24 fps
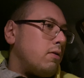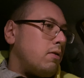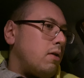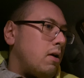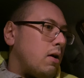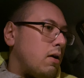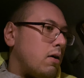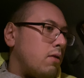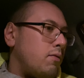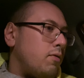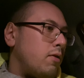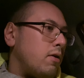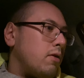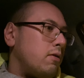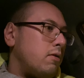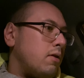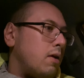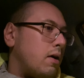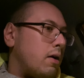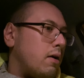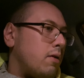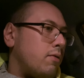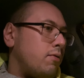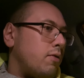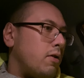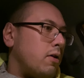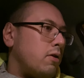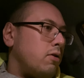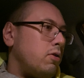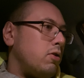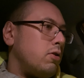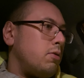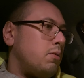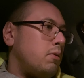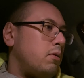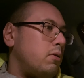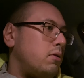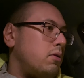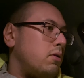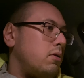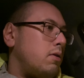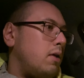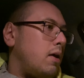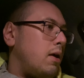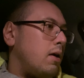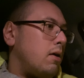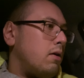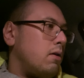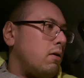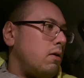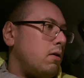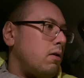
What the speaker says: You're supposed to take